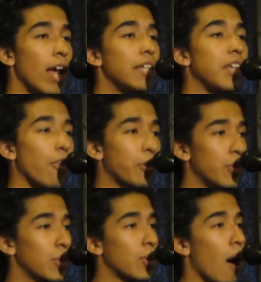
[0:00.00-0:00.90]
South
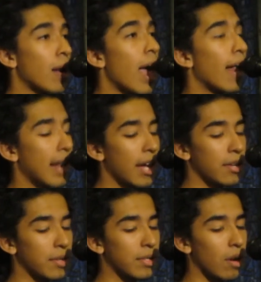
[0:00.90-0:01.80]
Tucson, let
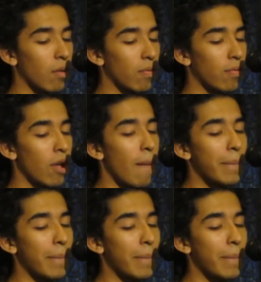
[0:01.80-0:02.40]
yourself.